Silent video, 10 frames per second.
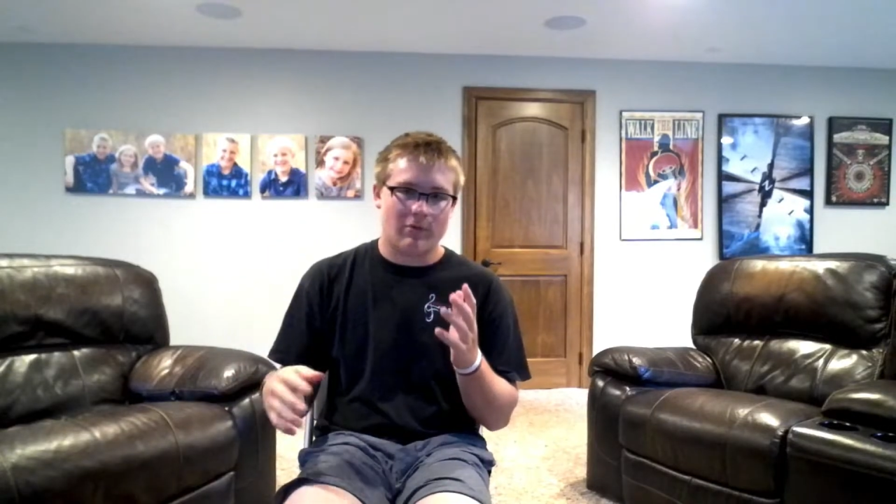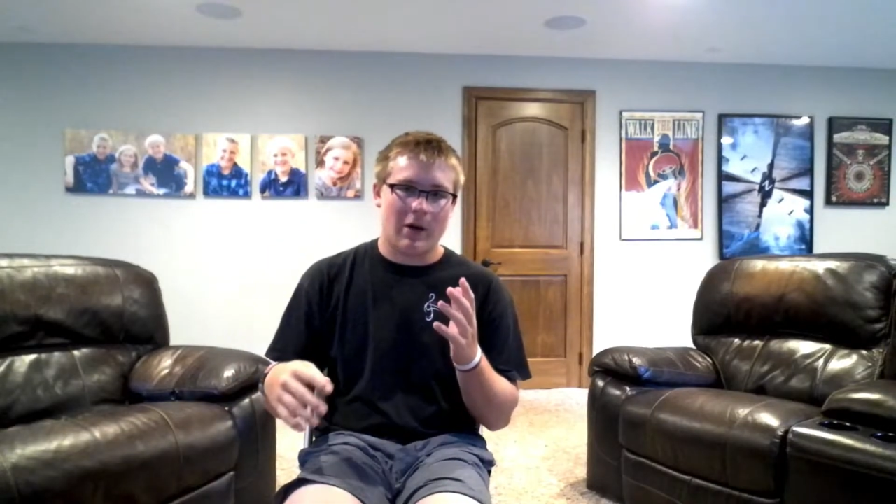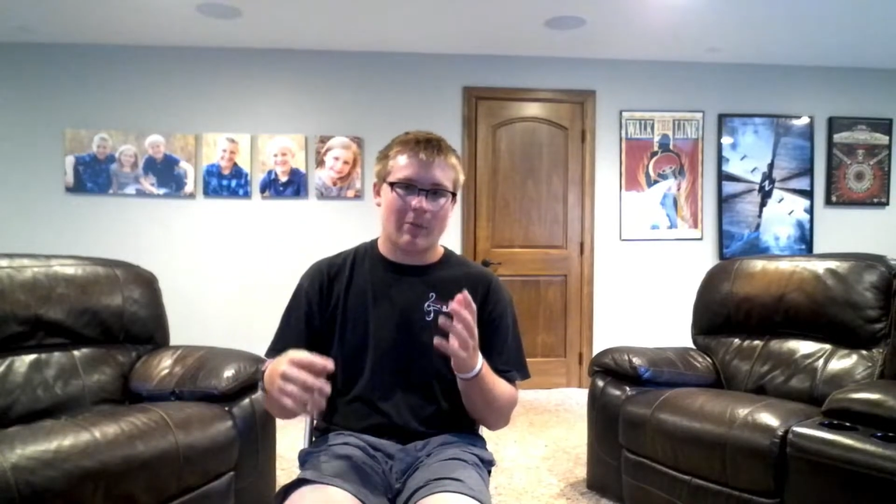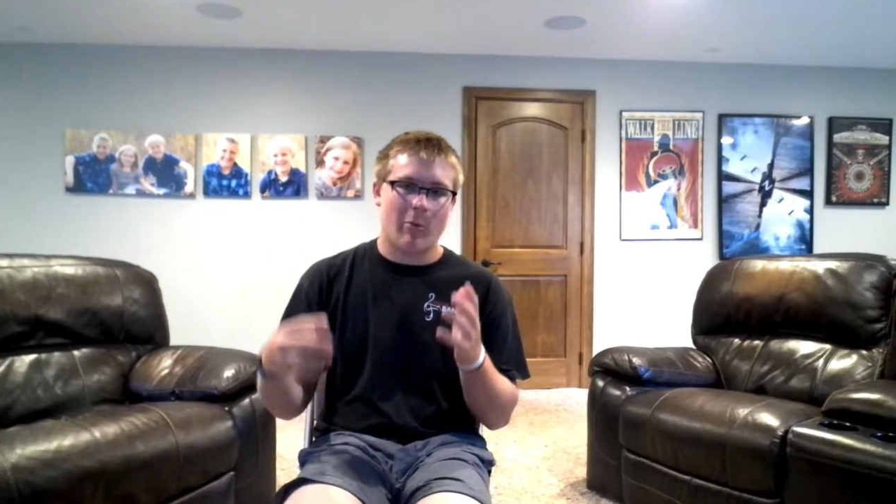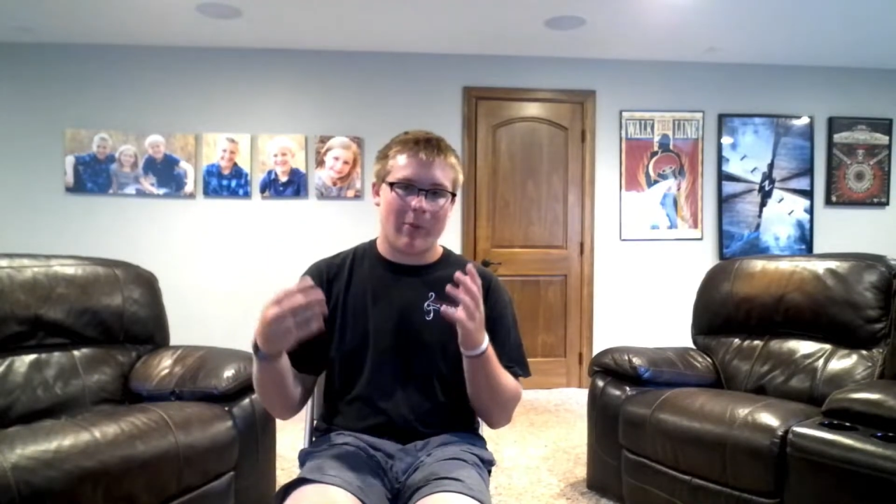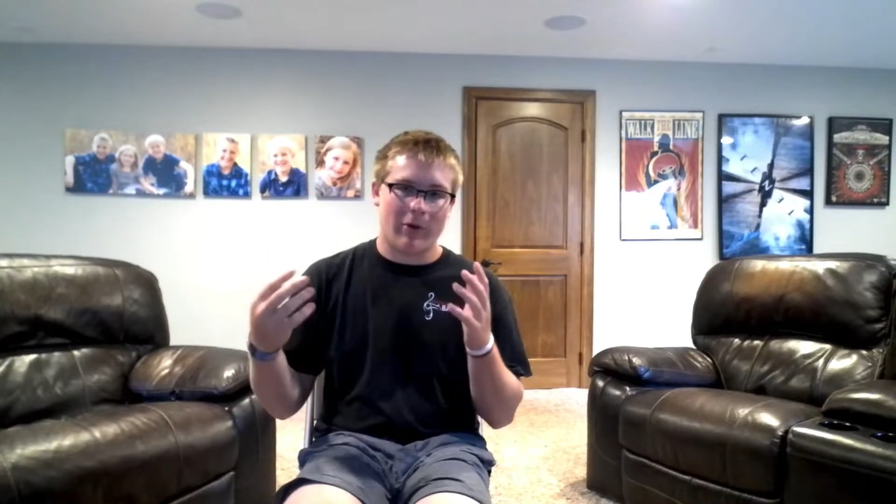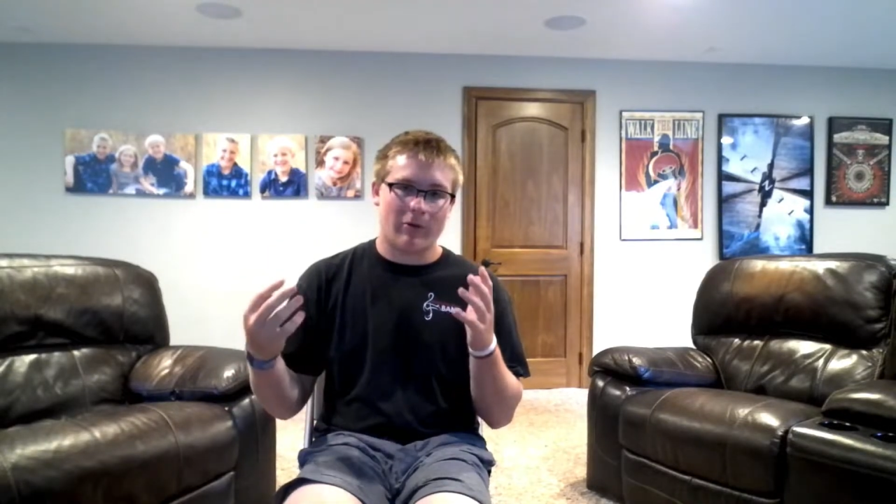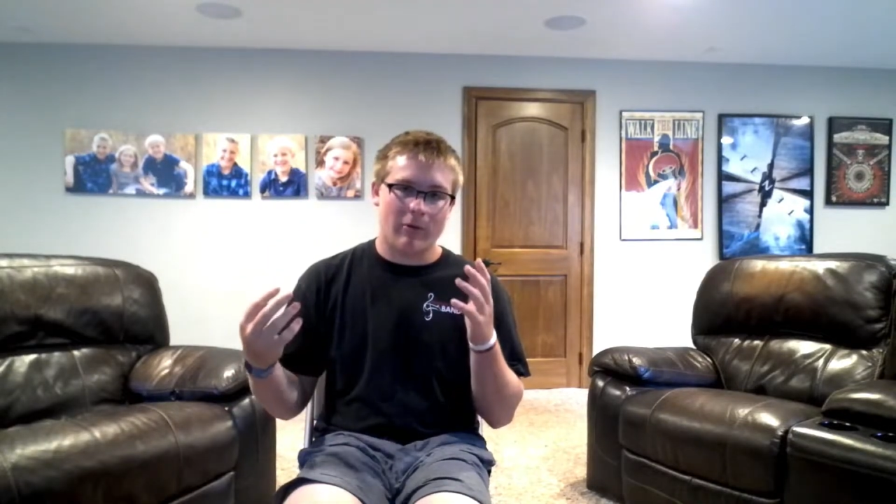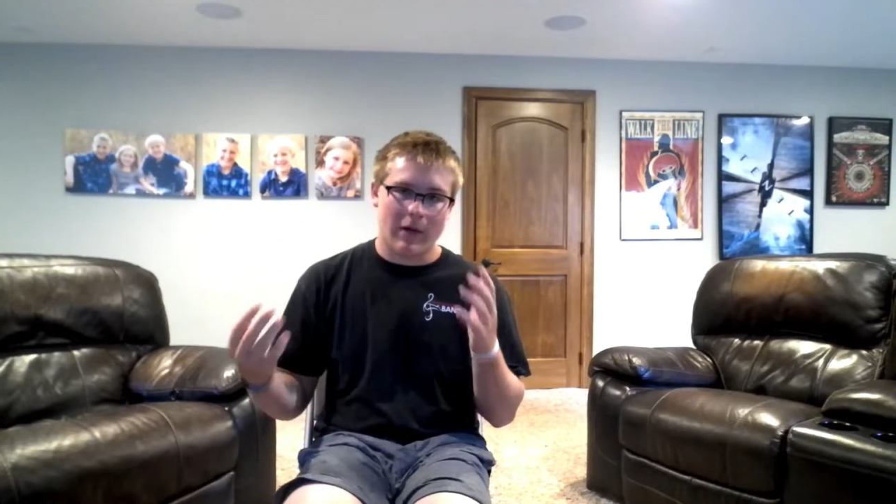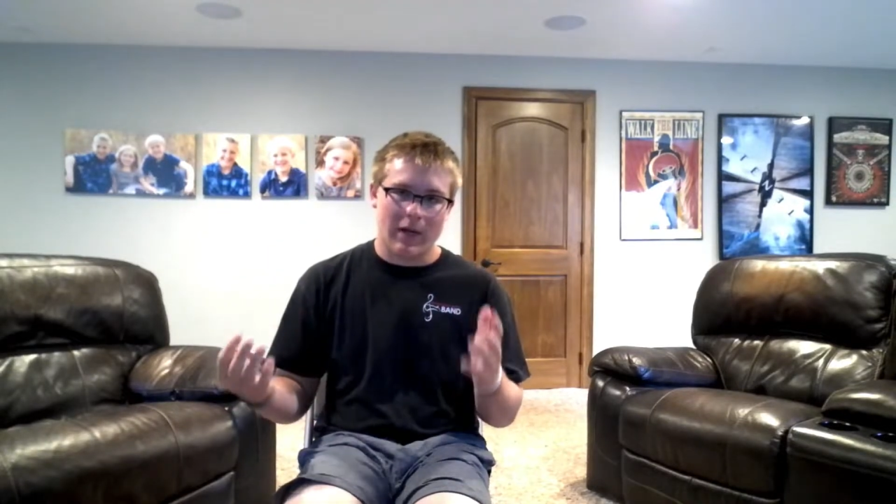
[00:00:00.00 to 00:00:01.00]

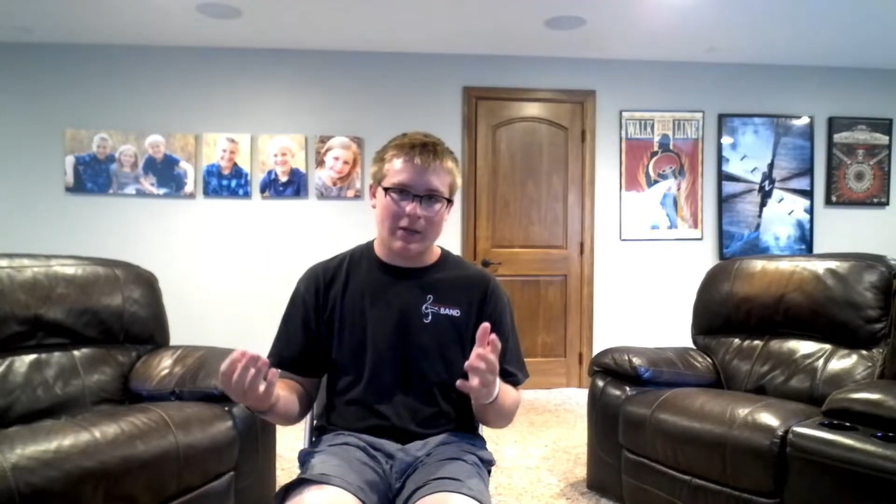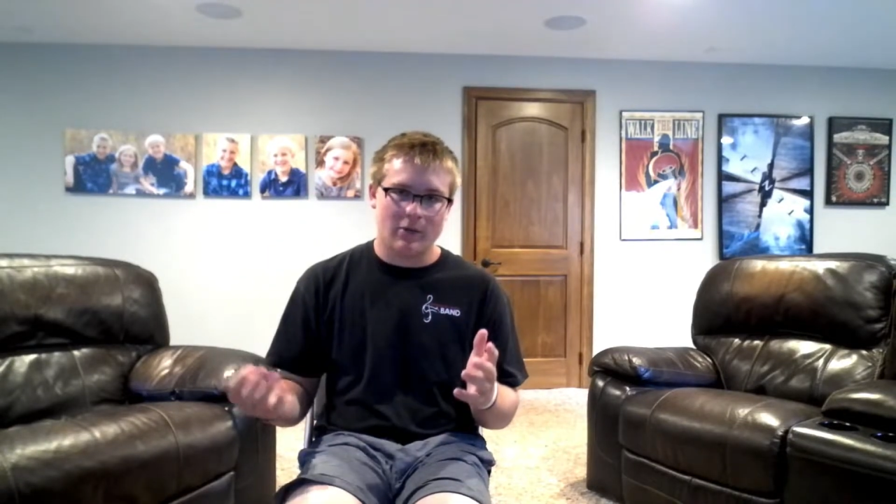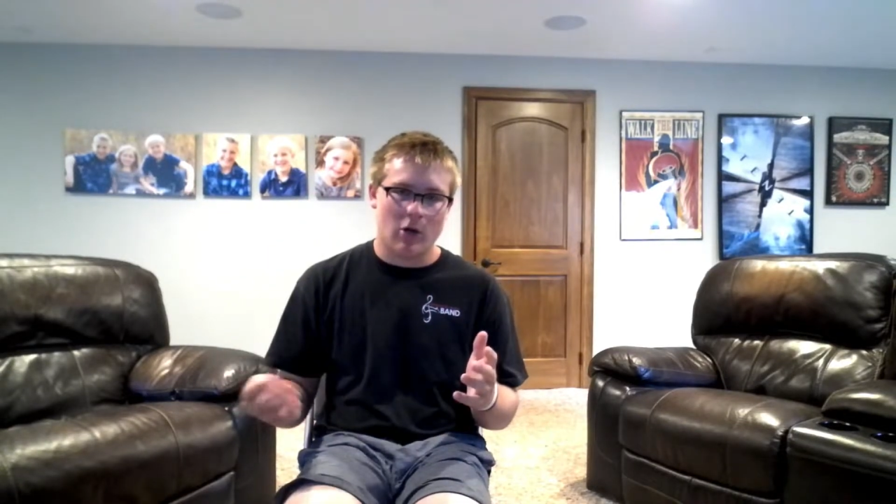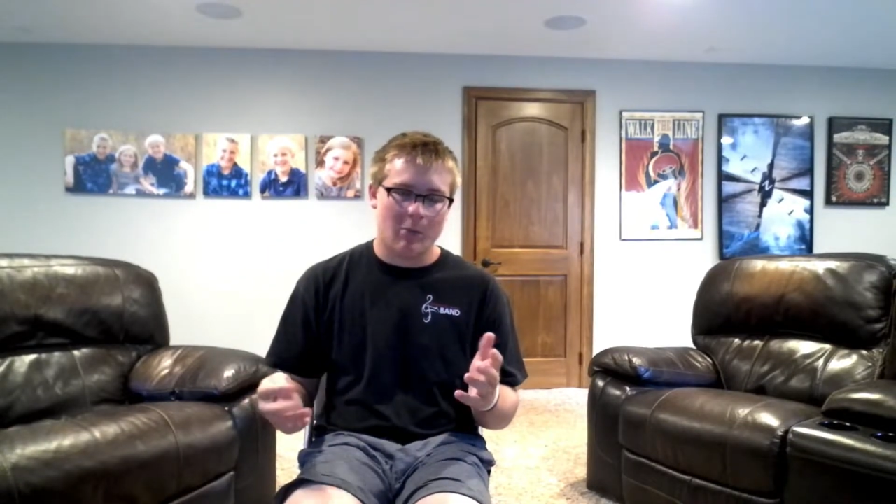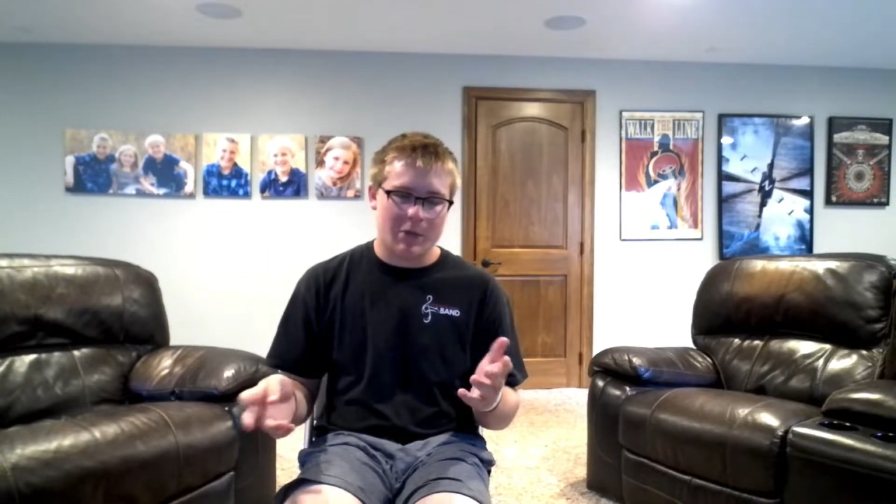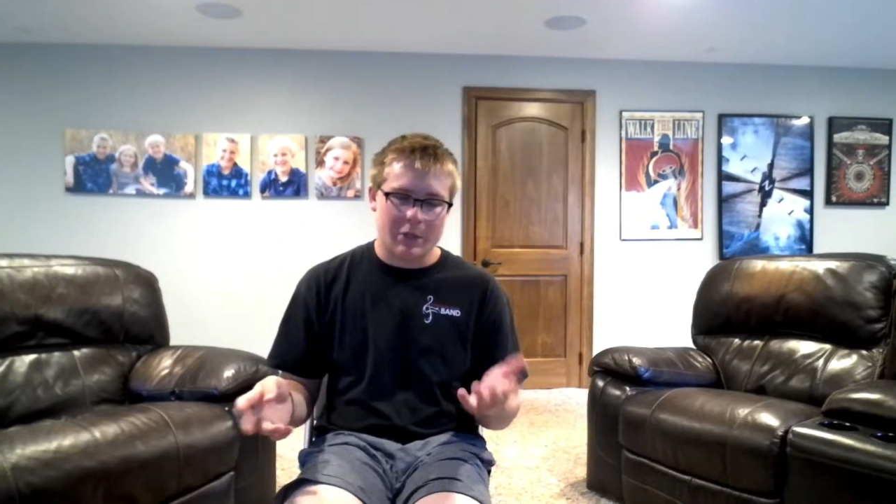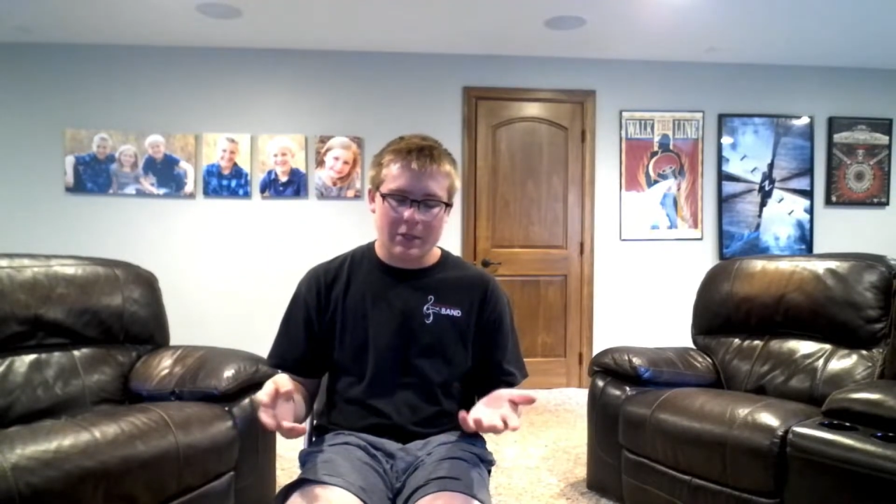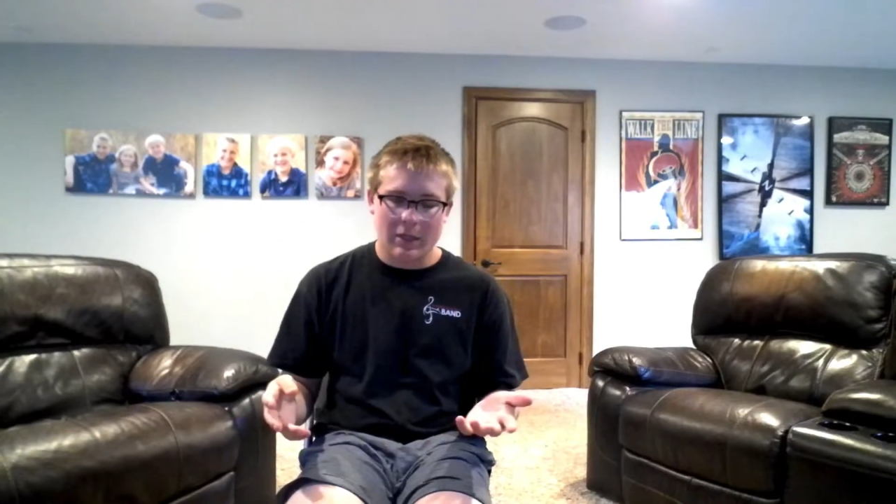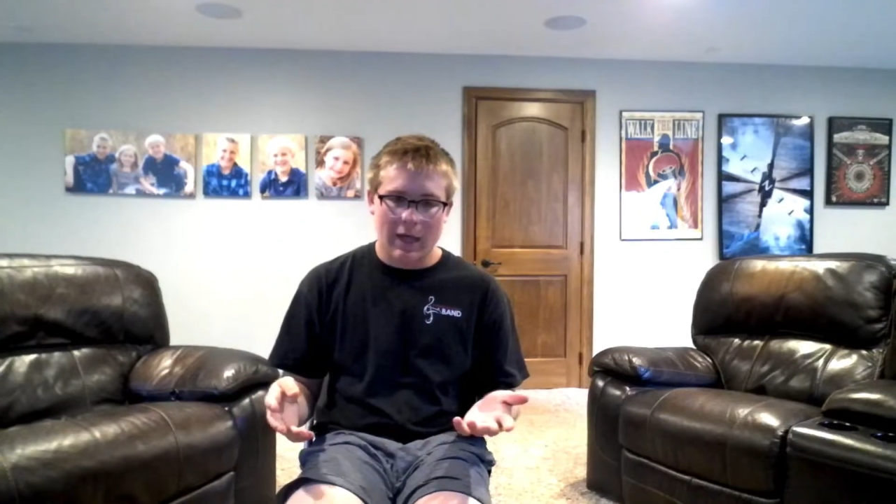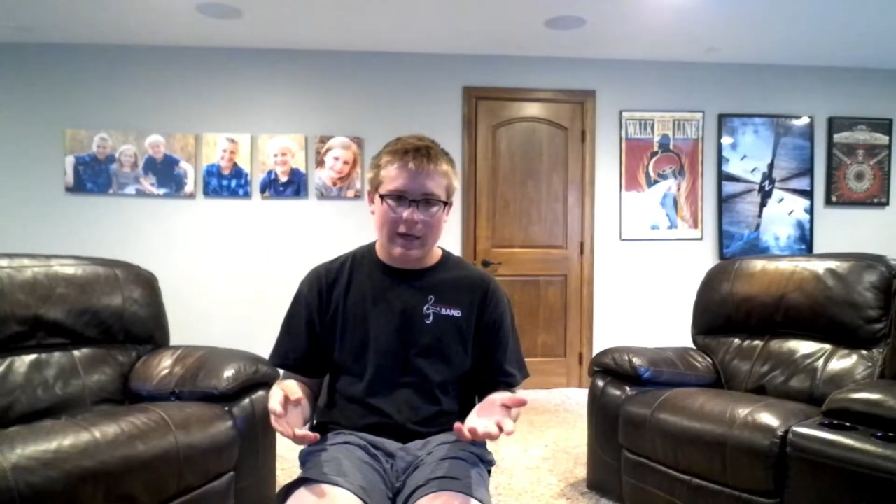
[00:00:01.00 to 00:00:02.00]
rocket-propelled grenades or RPGs
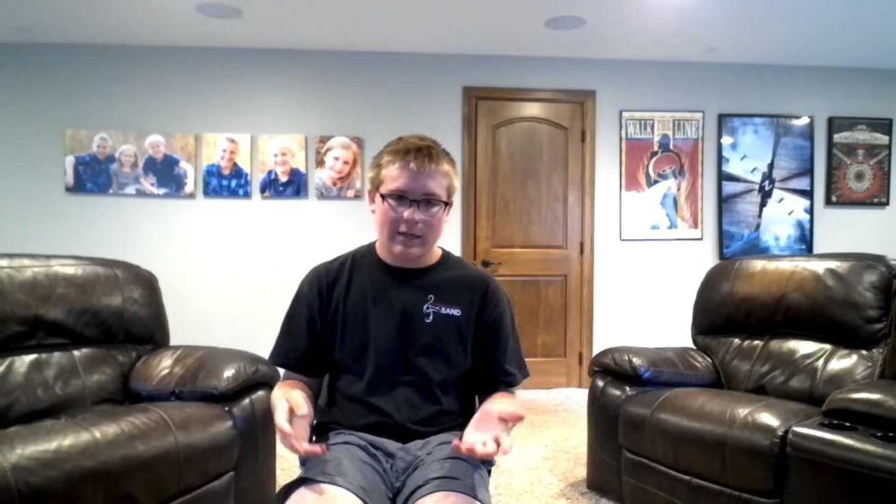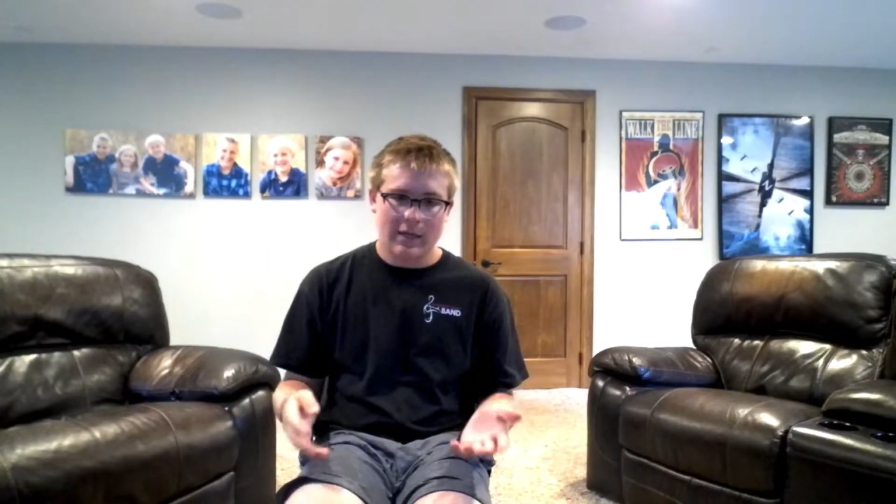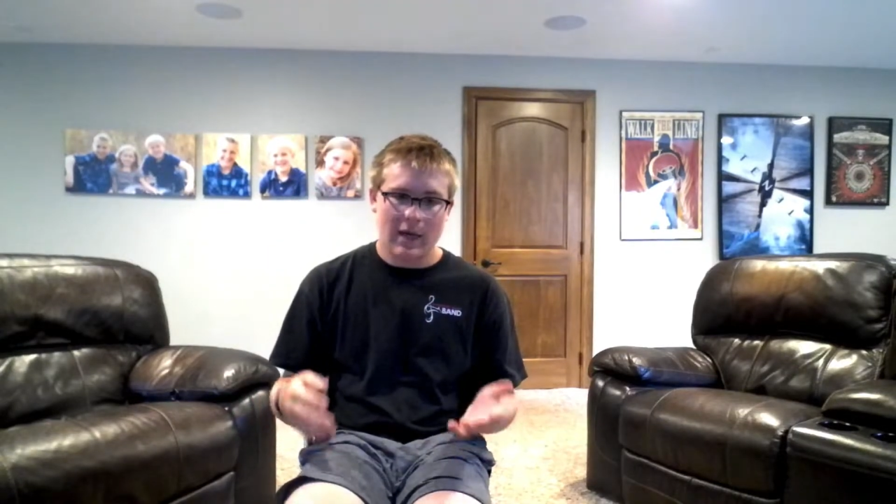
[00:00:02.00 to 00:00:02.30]
a lot,